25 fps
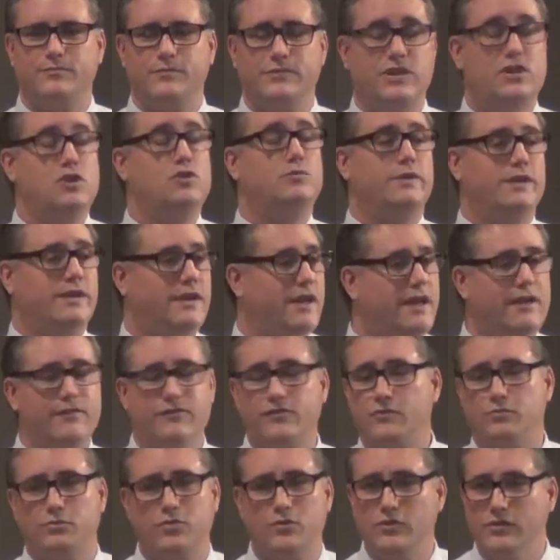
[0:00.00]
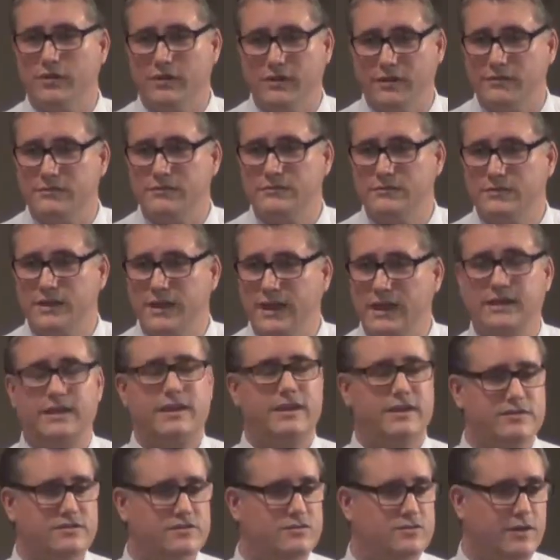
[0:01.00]
human ever born in
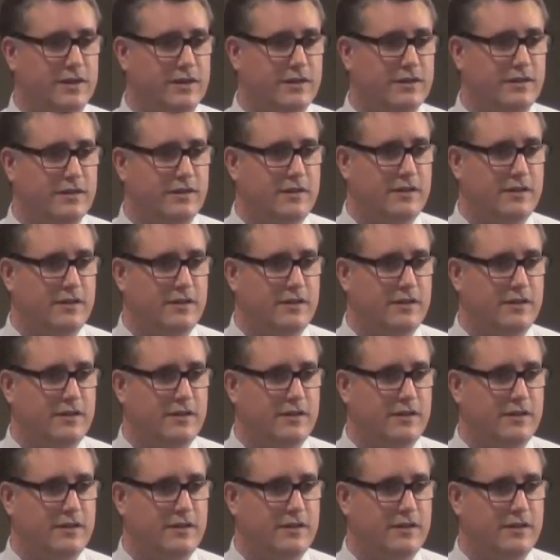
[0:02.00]
history.